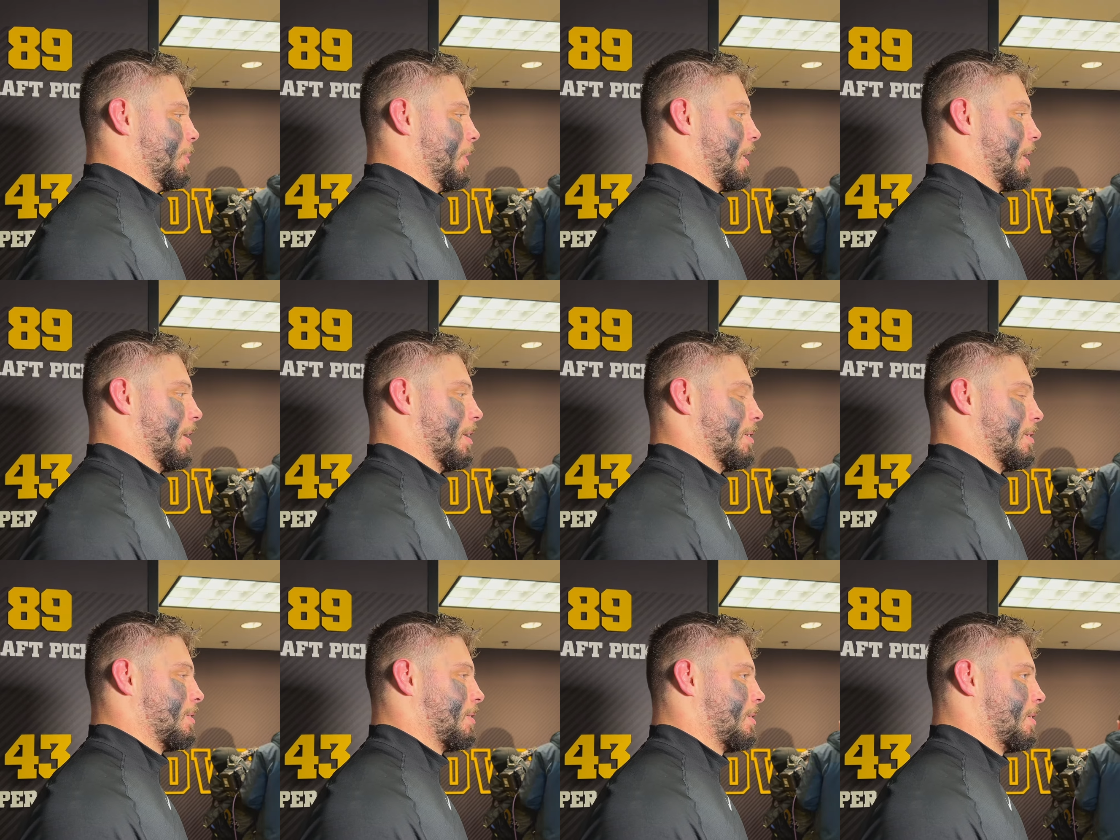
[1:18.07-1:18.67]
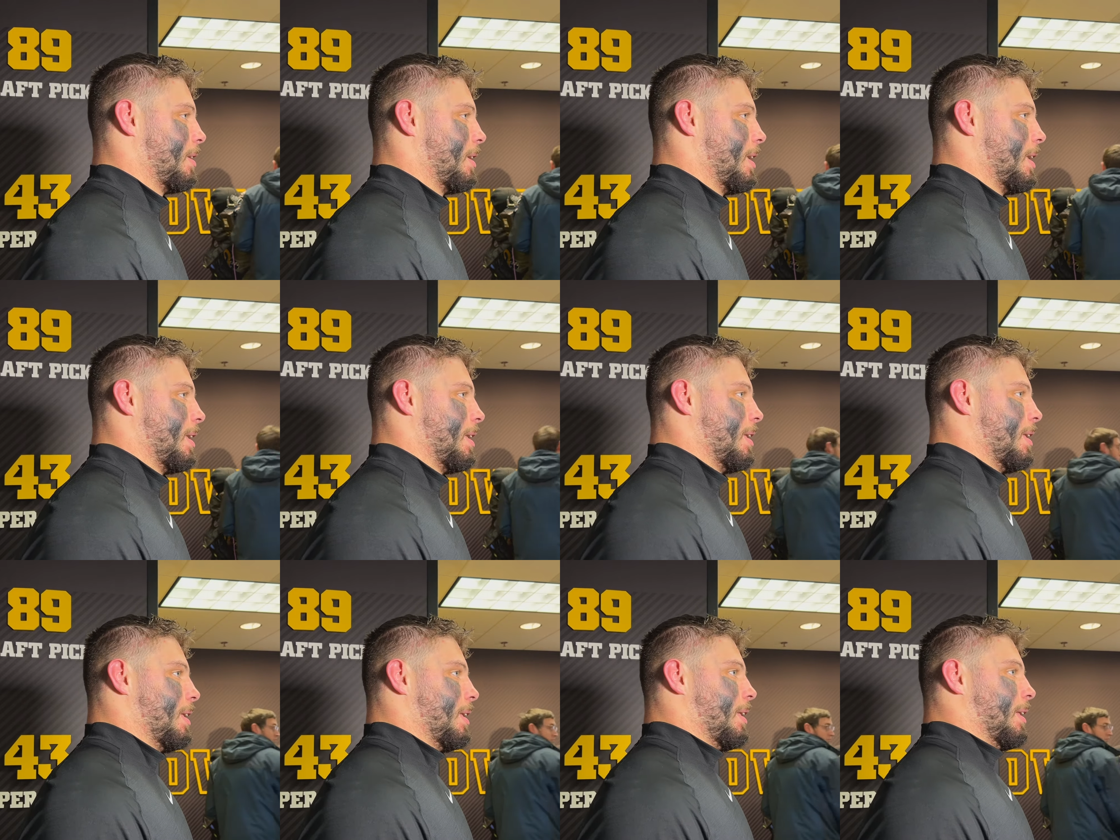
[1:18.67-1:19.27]
because
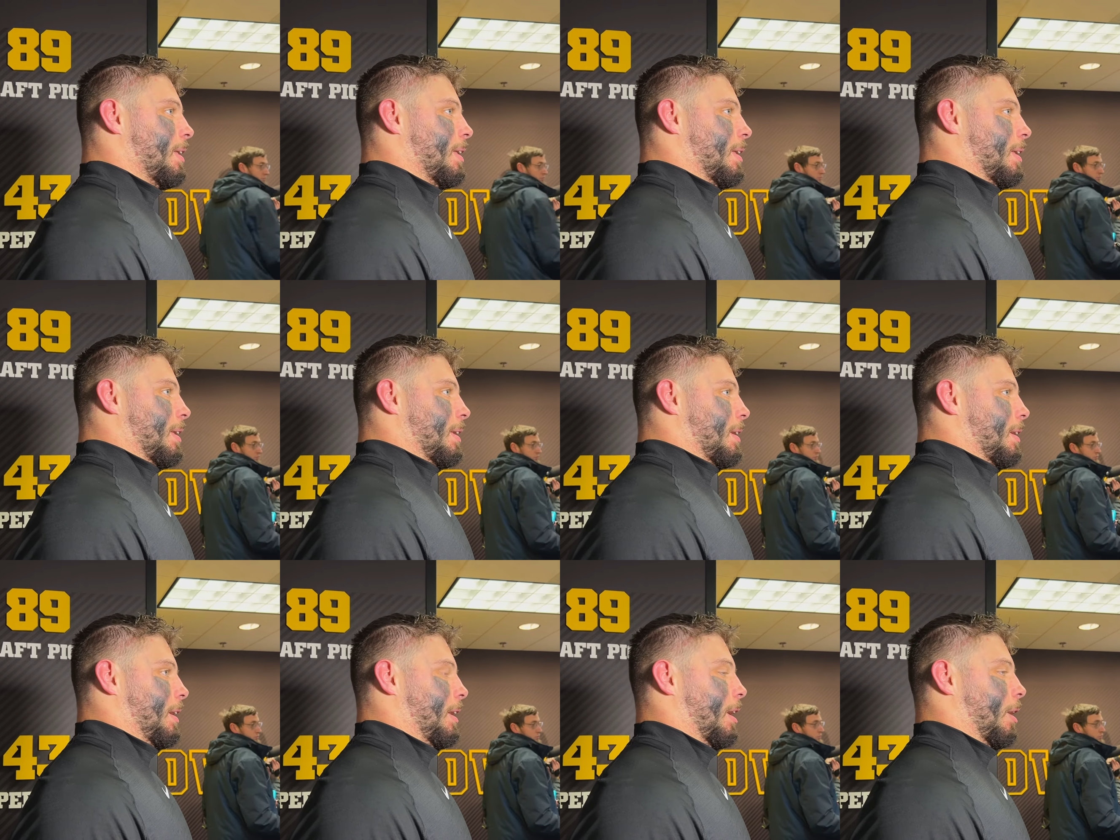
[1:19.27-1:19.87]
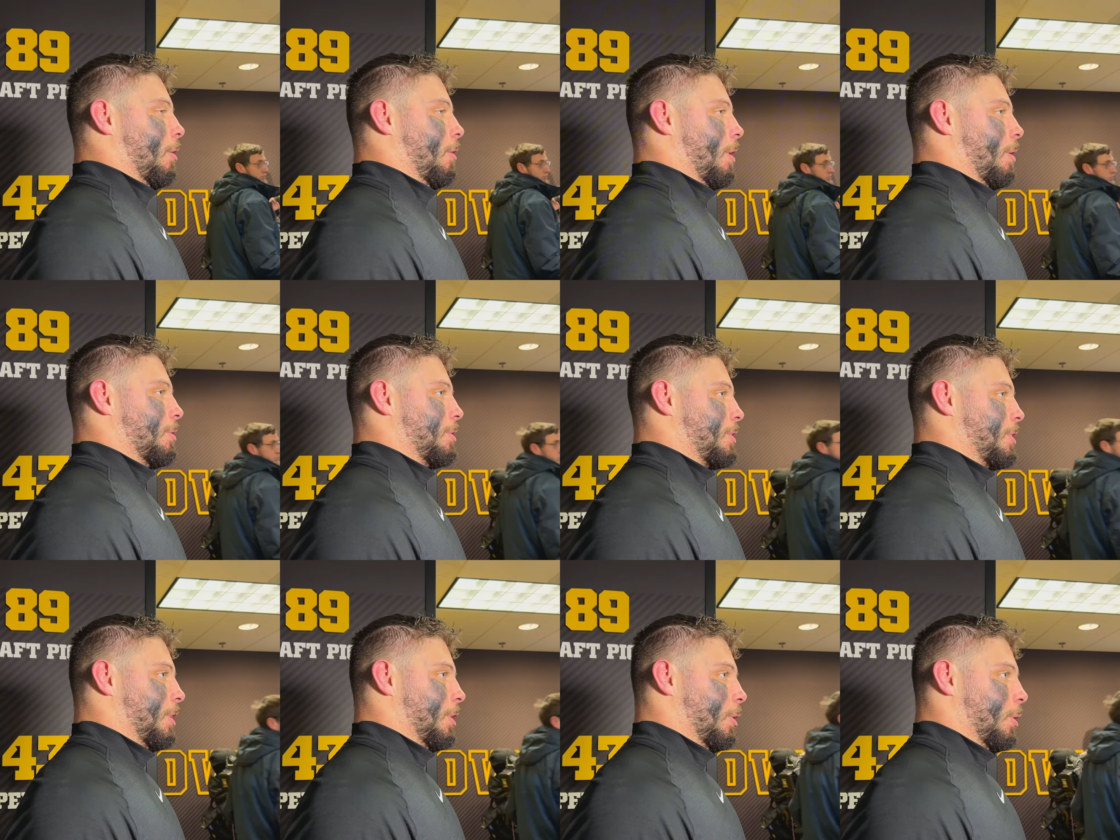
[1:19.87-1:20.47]
you know,
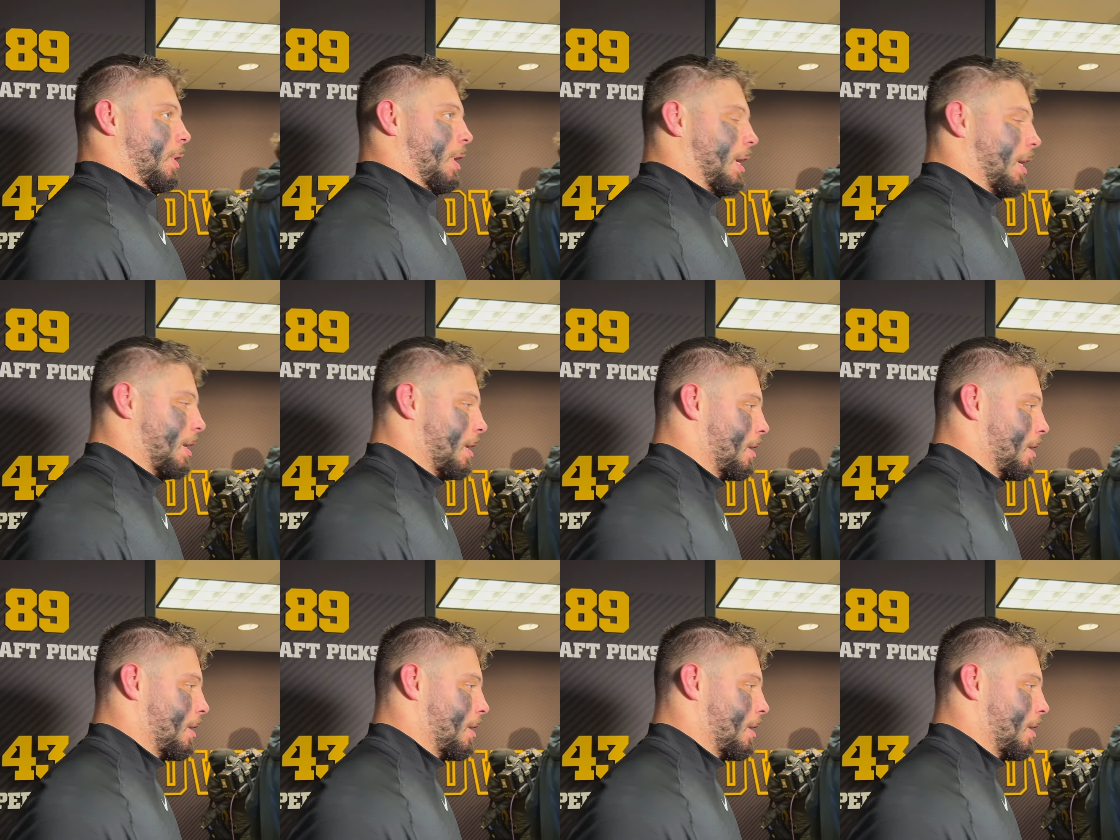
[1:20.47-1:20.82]
those two,